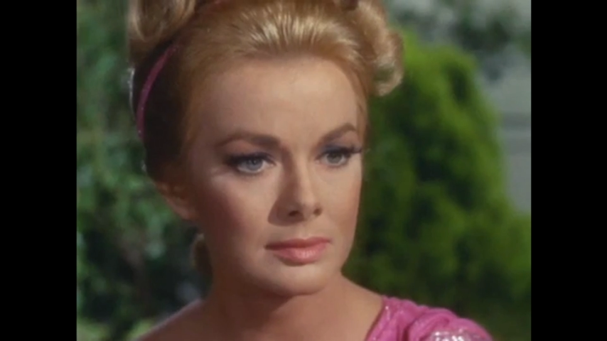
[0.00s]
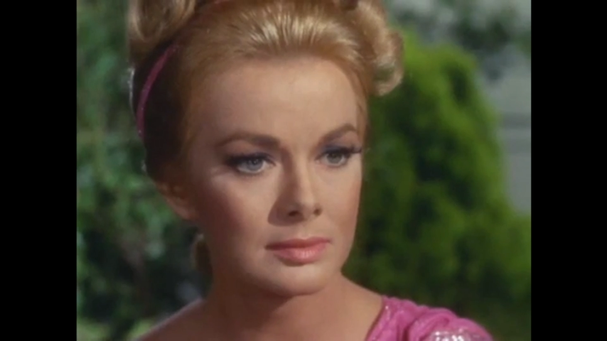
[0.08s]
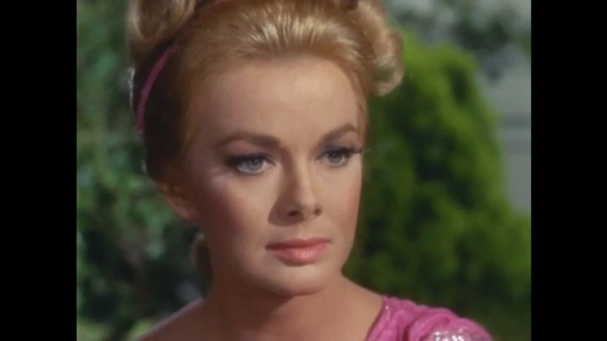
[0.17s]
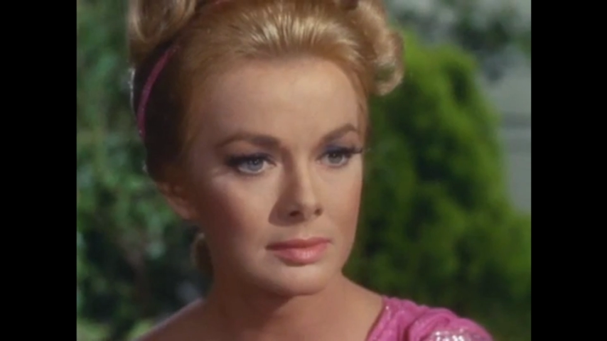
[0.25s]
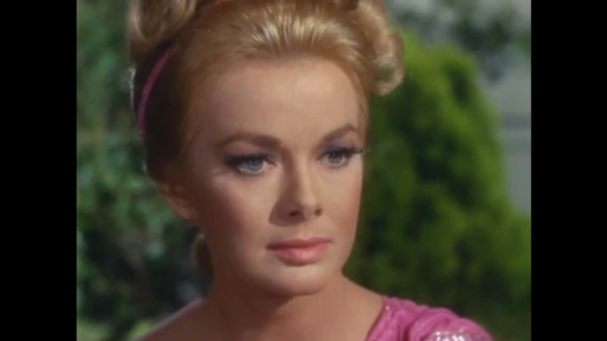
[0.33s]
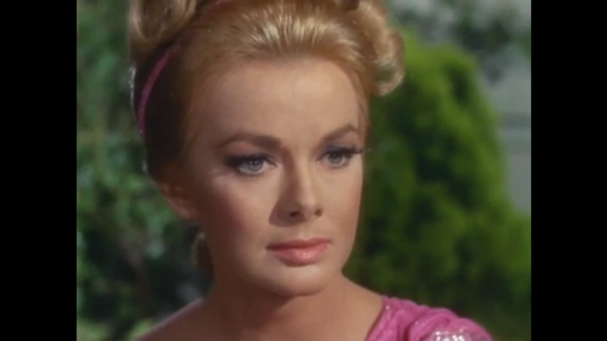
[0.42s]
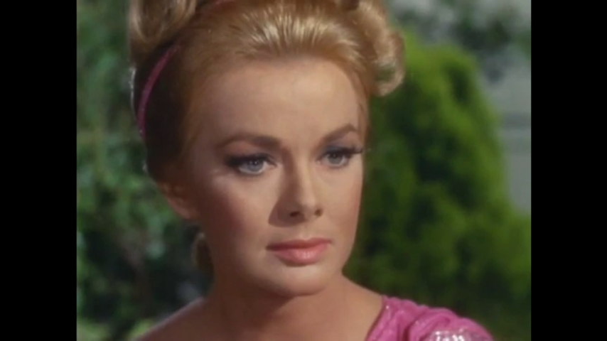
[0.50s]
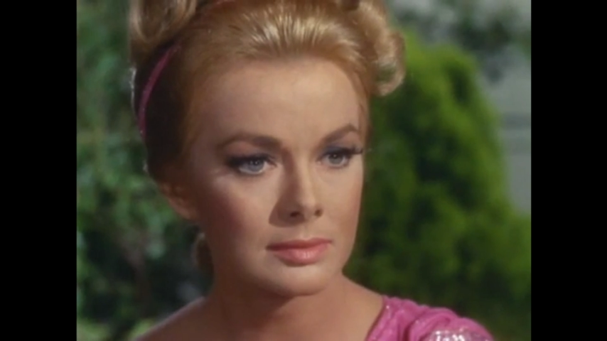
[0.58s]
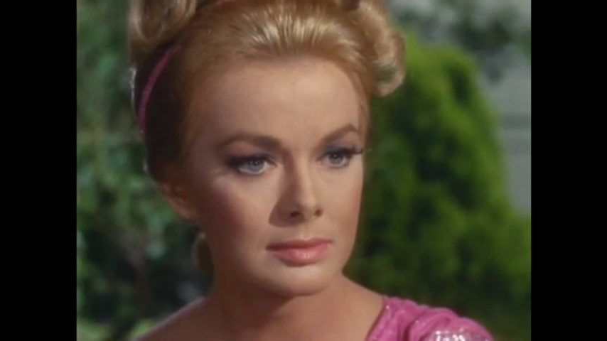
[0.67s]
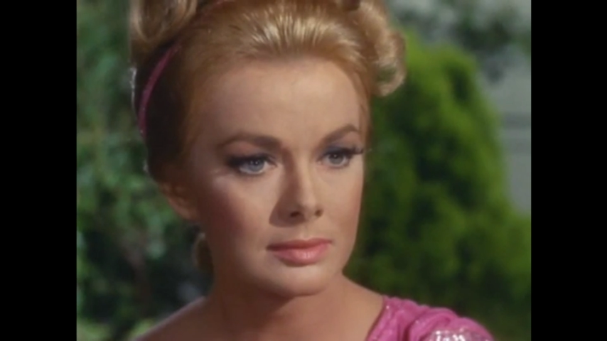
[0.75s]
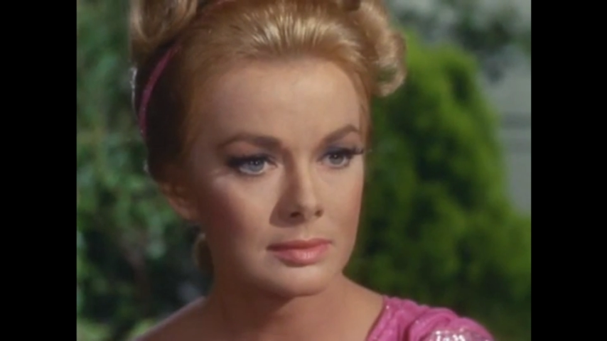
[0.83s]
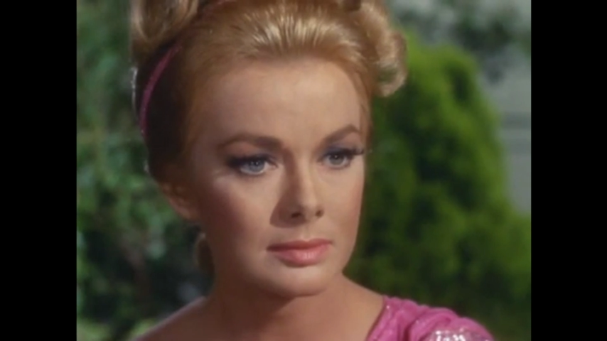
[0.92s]
By
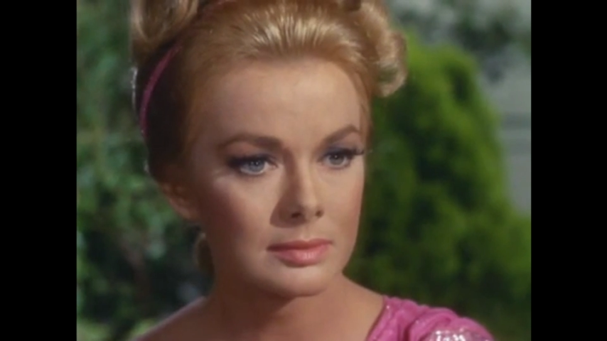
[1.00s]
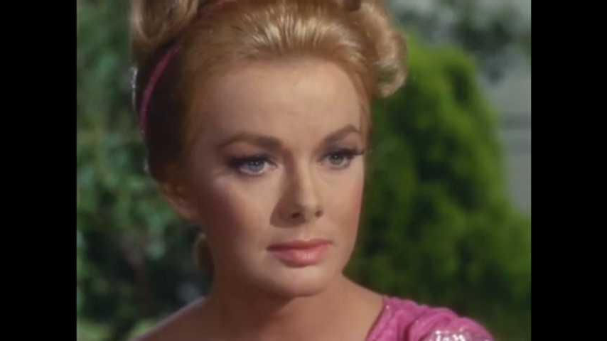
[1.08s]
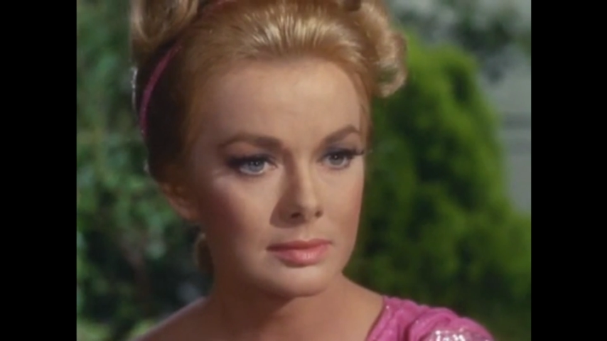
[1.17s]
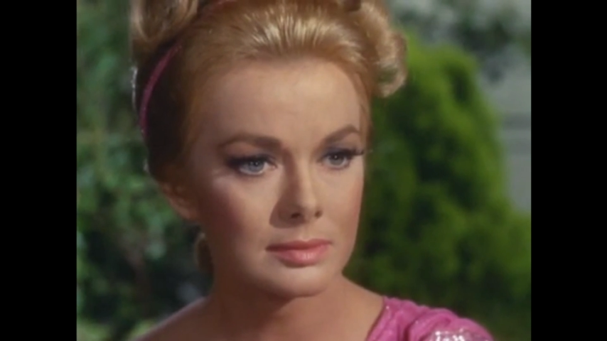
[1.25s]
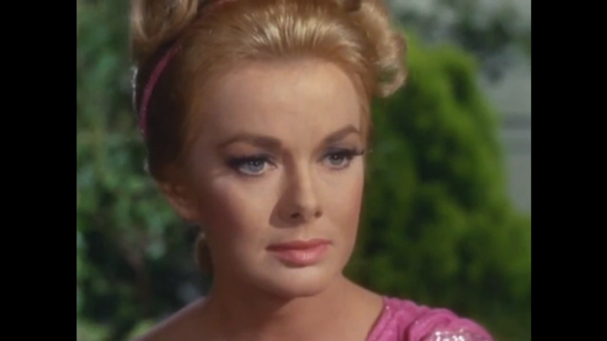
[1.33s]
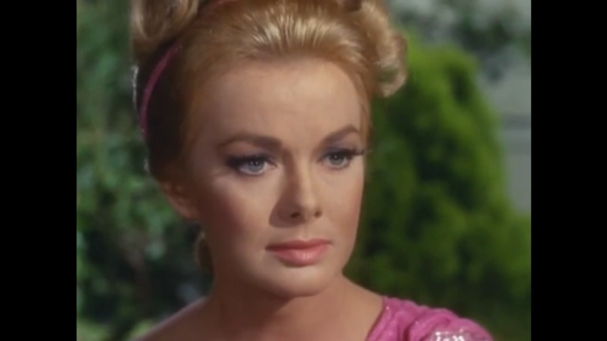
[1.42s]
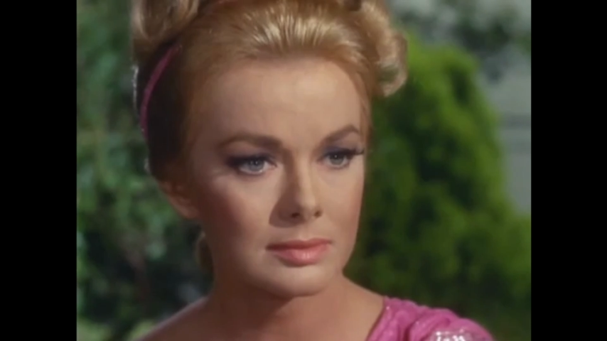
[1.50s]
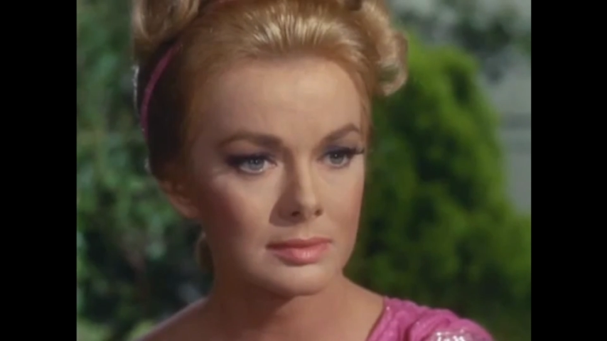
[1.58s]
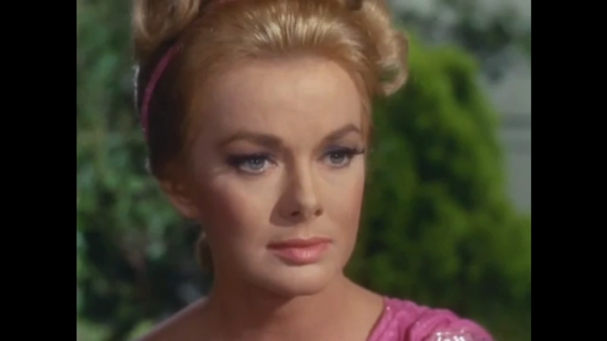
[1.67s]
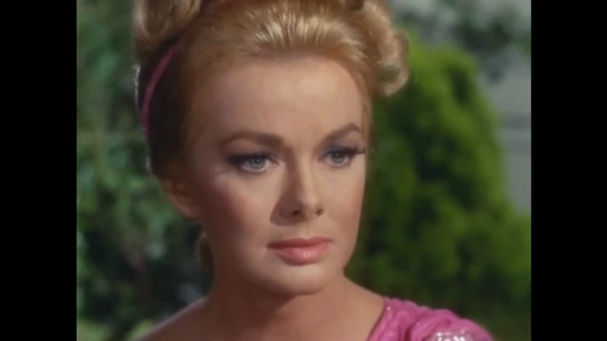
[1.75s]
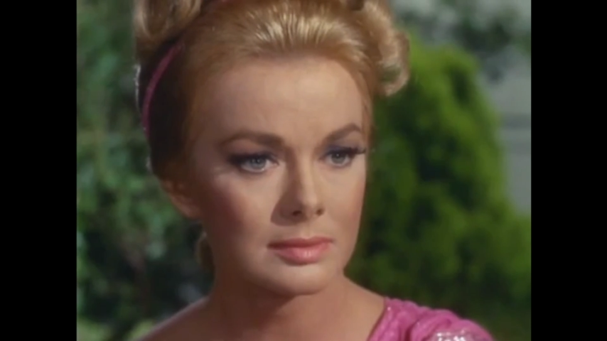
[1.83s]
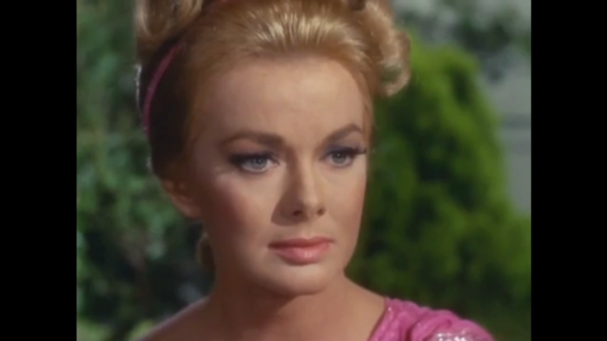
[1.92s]
remembering who and
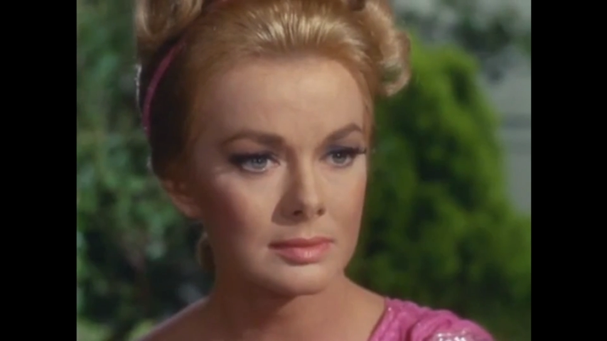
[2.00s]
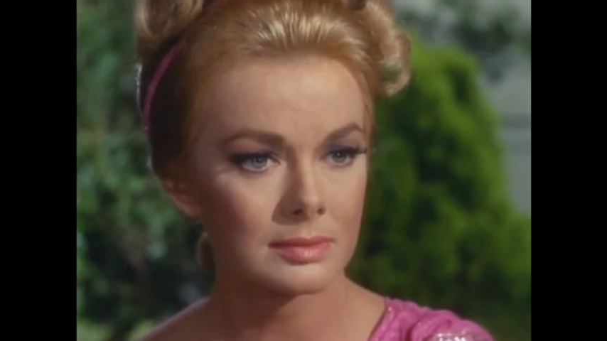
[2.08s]
what you